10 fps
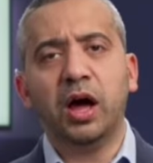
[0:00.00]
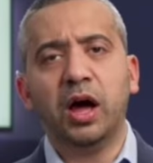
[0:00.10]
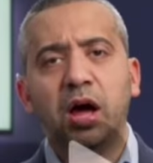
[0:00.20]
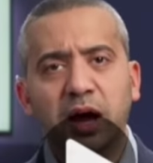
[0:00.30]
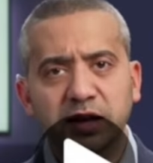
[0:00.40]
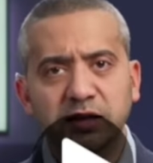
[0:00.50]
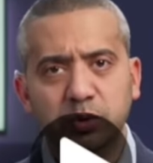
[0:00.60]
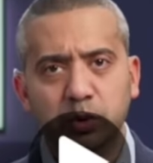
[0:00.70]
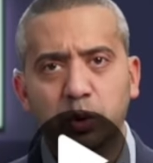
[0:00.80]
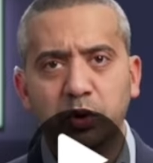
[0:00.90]
Highest
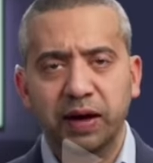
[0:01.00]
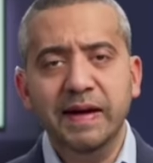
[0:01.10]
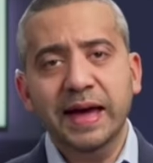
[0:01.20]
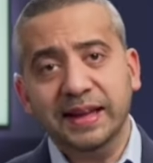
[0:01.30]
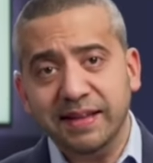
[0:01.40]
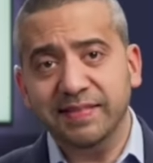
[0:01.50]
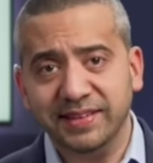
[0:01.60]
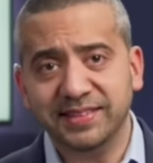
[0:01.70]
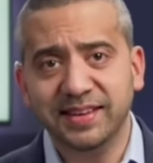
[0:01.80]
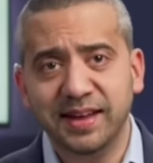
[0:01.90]
order. And again,
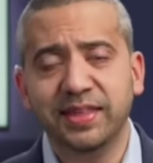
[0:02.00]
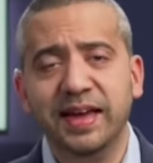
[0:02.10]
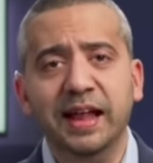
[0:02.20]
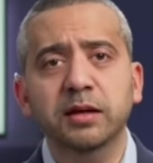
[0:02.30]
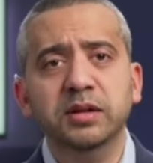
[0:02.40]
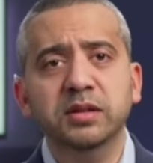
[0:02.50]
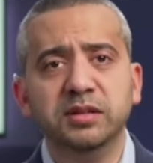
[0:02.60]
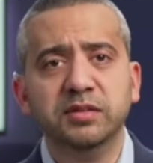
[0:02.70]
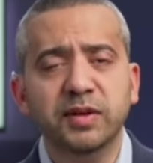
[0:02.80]
that's another element of